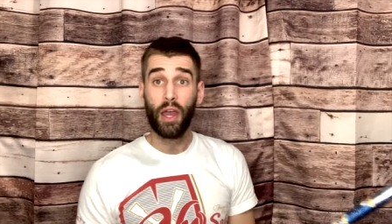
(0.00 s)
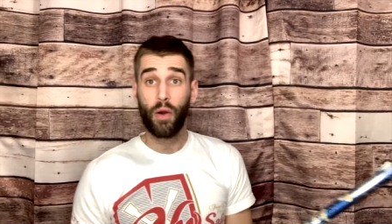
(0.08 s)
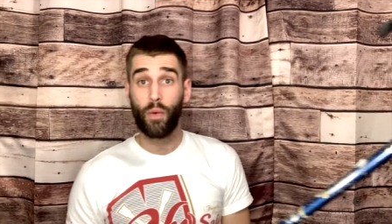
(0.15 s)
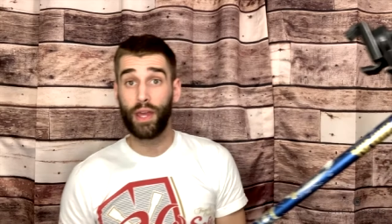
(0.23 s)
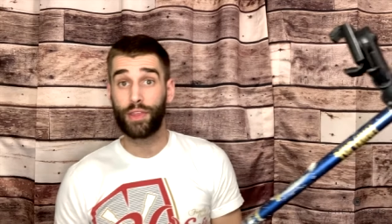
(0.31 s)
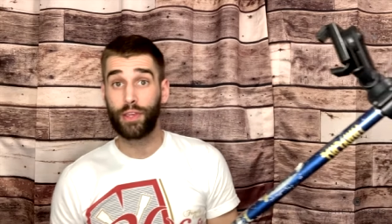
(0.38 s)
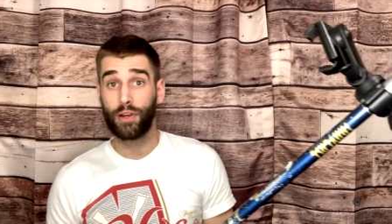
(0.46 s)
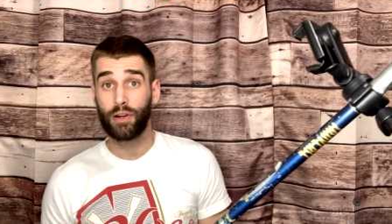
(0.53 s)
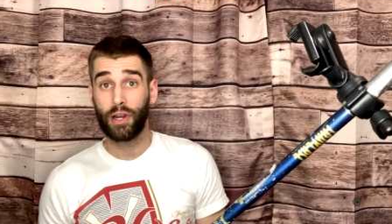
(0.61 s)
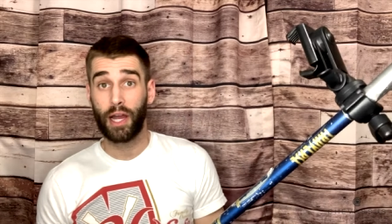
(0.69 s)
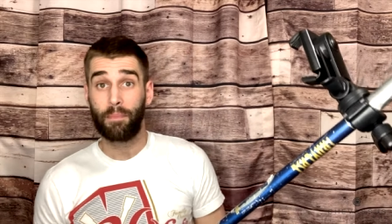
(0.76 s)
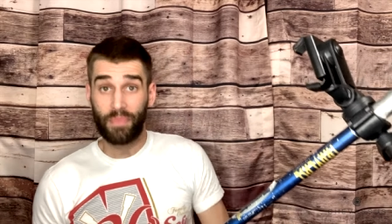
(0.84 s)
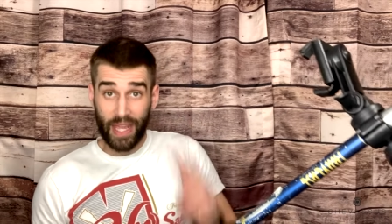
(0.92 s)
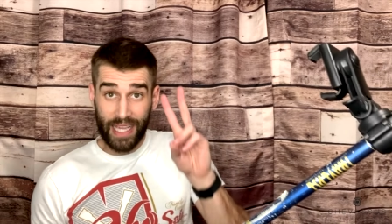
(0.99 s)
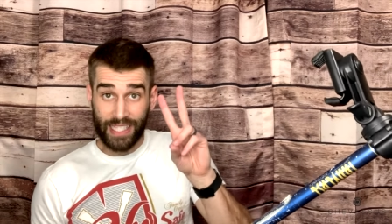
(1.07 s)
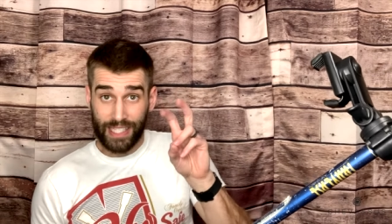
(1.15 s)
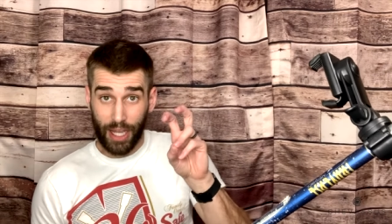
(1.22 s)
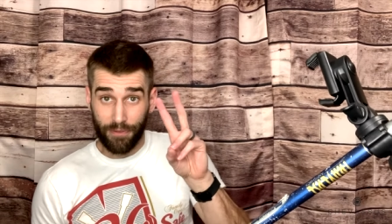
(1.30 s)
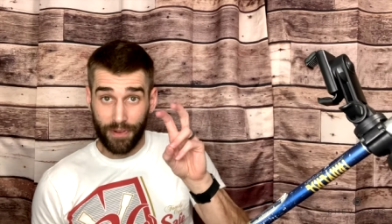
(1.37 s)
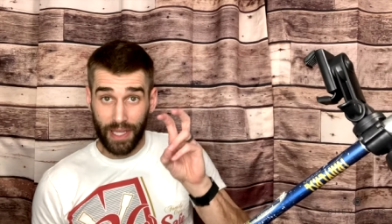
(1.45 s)
with your uh,
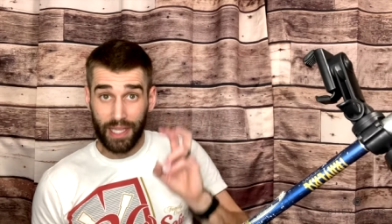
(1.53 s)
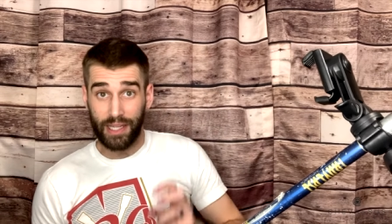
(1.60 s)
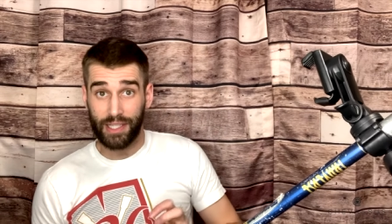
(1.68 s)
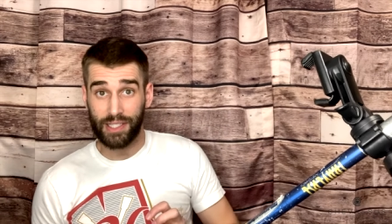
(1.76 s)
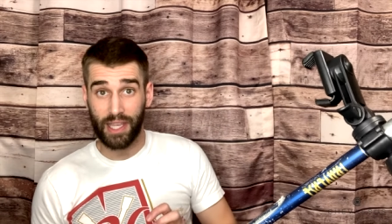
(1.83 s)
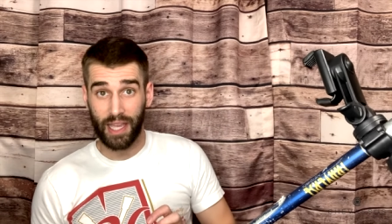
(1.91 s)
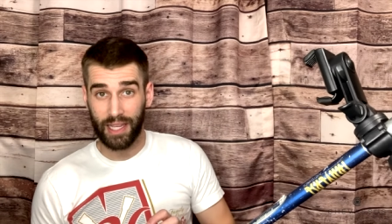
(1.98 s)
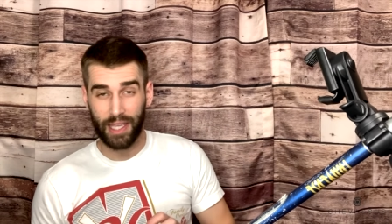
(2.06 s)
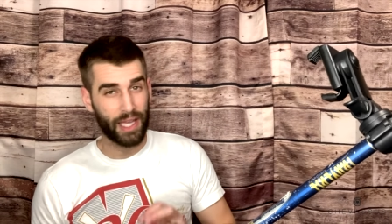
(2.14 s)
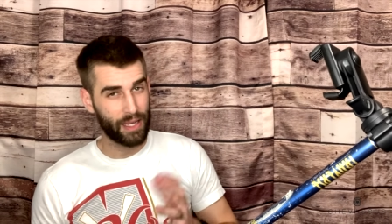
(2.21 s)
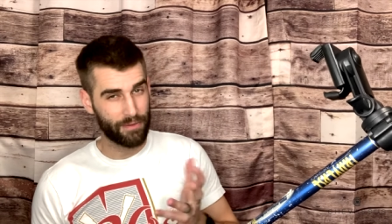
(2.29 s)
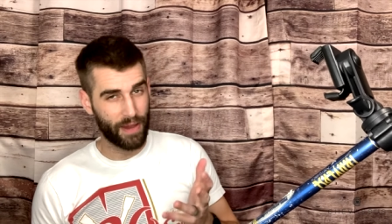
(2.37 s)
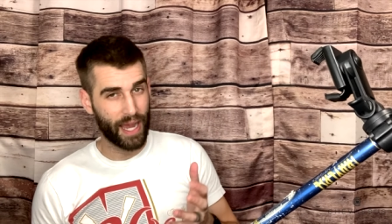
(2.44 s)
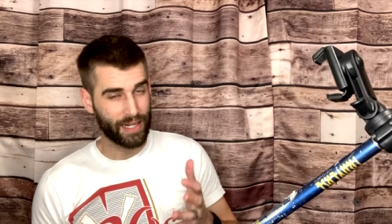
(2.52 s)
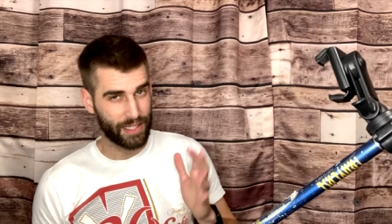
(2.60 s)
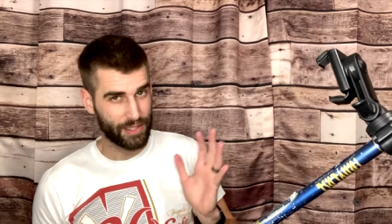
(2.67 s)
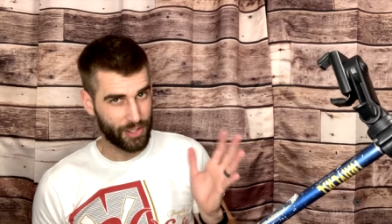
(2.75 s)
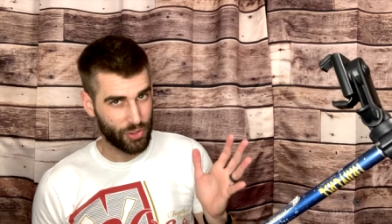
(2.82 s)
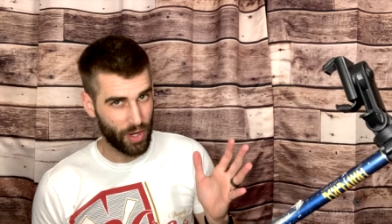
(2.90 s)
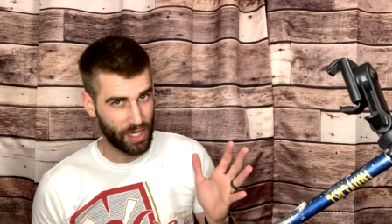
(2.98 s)
selfie stick. In fact,
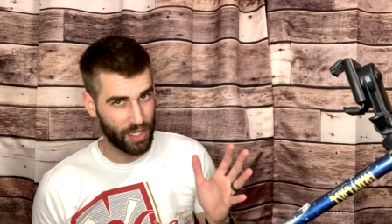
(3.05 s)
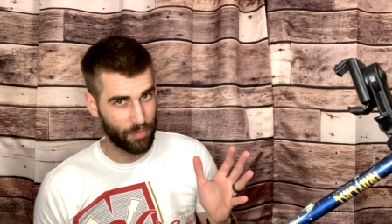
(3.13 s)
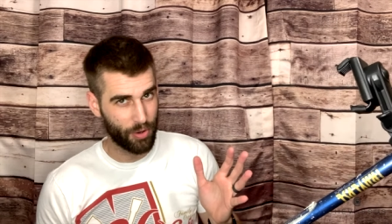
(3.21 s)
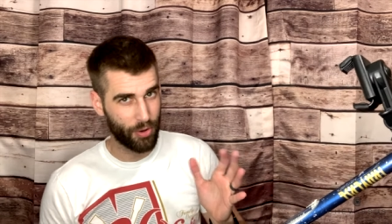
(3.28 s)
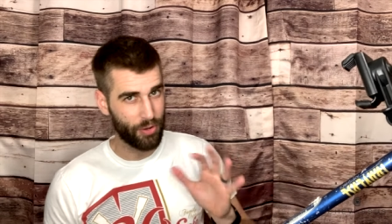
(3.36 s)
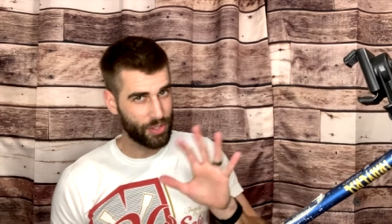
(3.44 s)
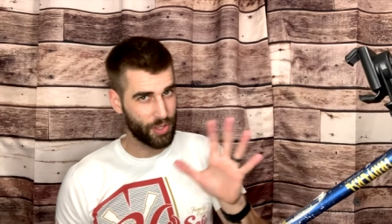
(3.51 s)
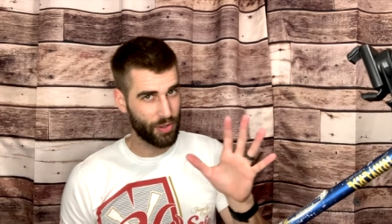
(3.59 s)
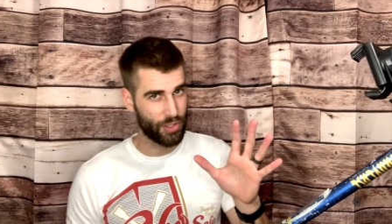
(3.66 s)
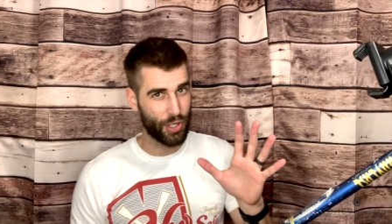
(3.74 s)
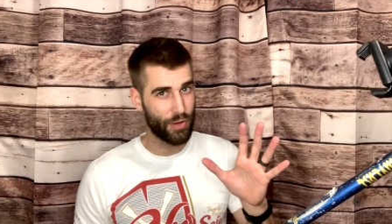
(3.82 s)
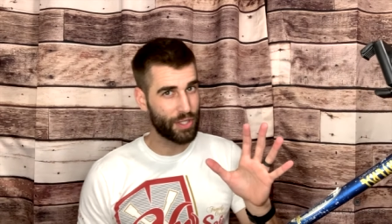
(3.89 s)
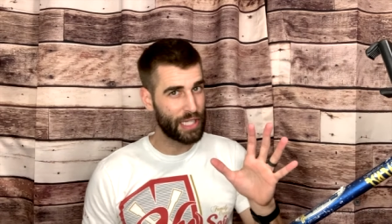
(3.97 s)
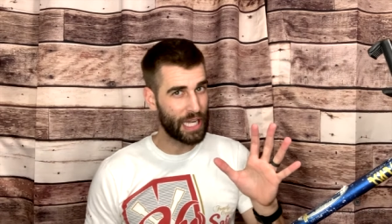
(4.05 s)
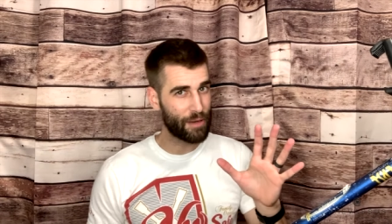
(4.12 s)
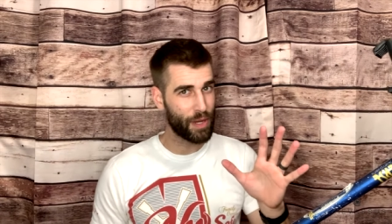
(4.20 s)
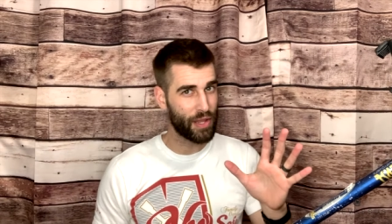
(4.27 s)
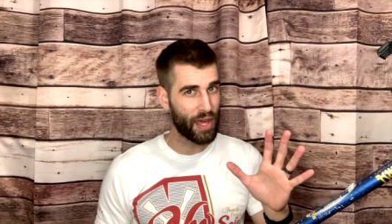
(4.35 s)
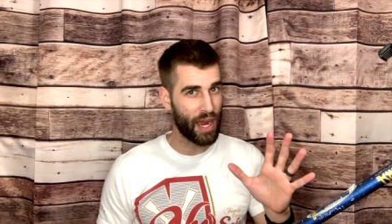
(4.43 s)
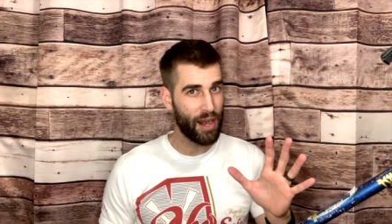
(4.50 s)
it's a trekking pole, so there's no
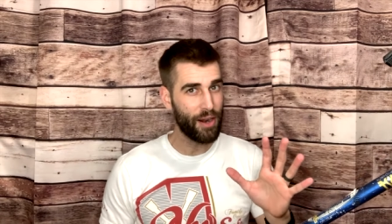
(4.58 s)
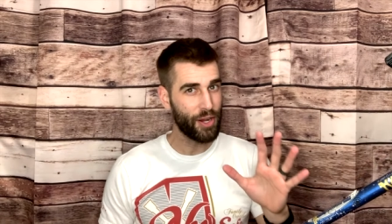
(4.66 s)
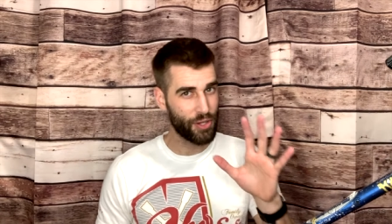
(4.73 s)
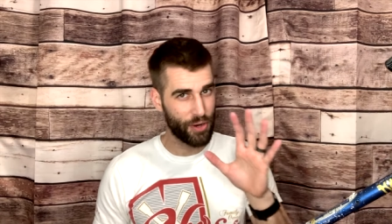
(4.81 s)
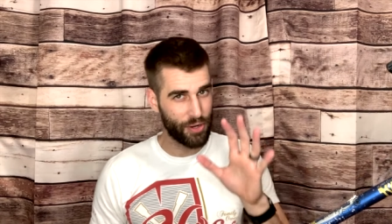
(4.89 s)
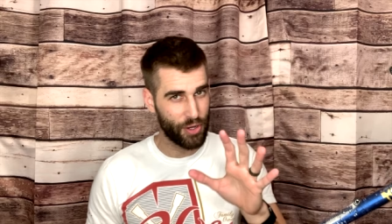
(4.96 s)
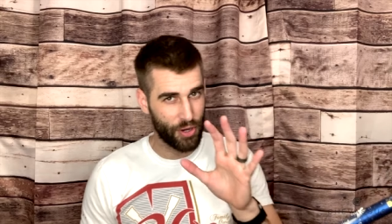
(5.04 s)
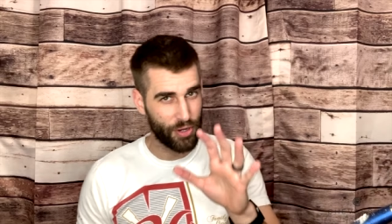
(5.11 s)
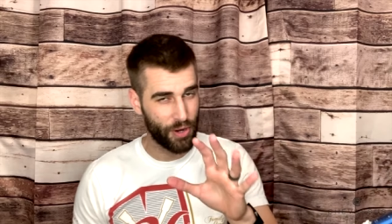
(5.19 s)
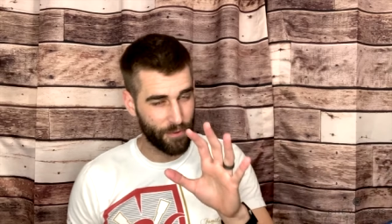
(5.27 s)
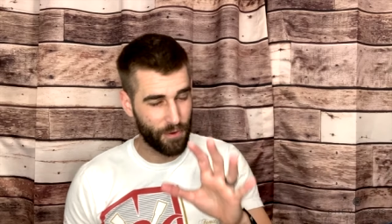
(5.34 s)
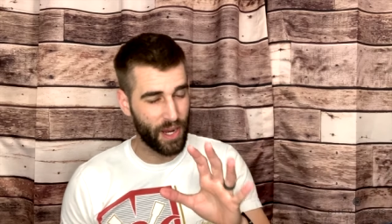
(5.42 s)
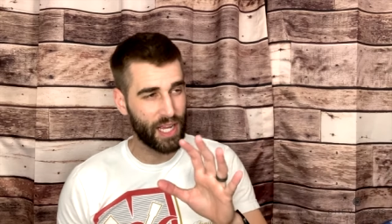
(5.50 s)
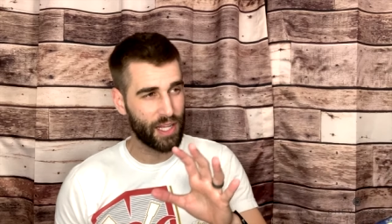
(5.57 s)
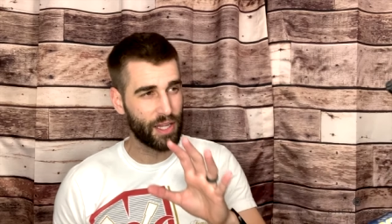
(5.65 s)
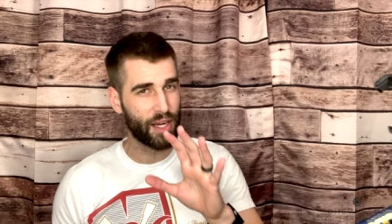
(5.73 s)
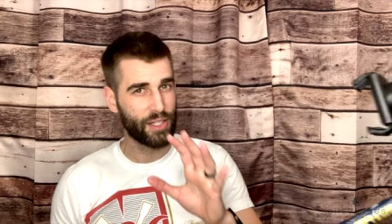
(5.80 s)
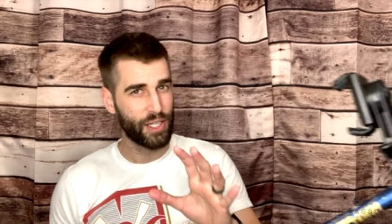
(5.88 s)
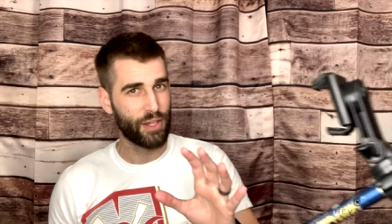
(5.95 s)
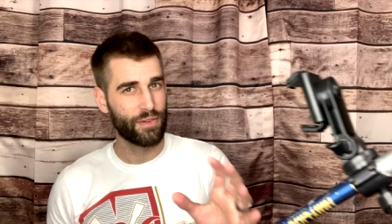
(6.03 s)
stigma there. You're, you're, you're free and
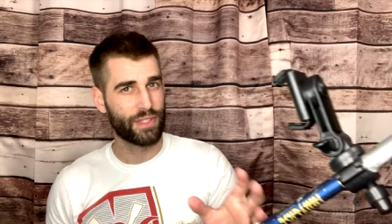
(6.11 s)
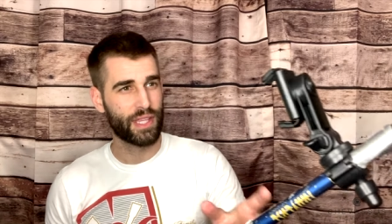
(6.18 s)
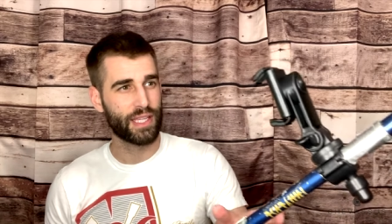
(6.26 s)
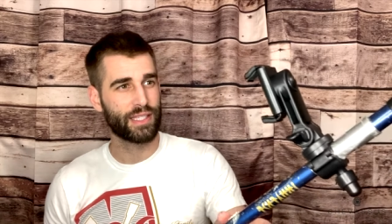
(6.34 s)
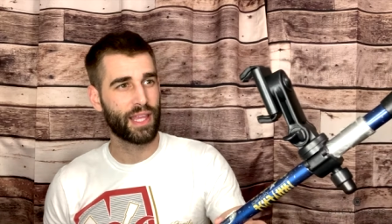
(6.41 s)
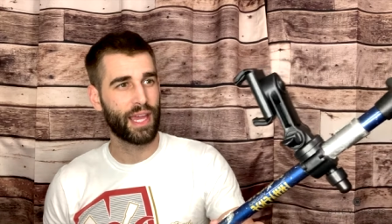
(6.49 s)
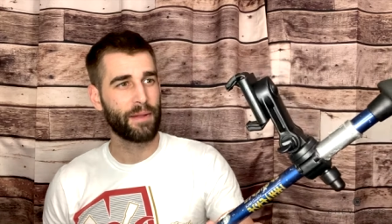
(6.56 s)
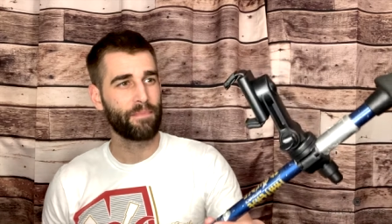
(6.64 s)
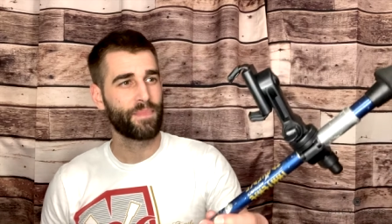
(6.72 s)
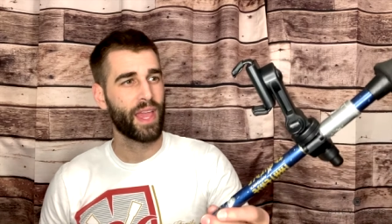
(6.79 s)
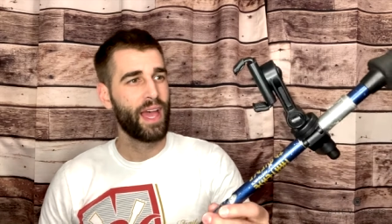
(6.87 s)
clear to use this thing.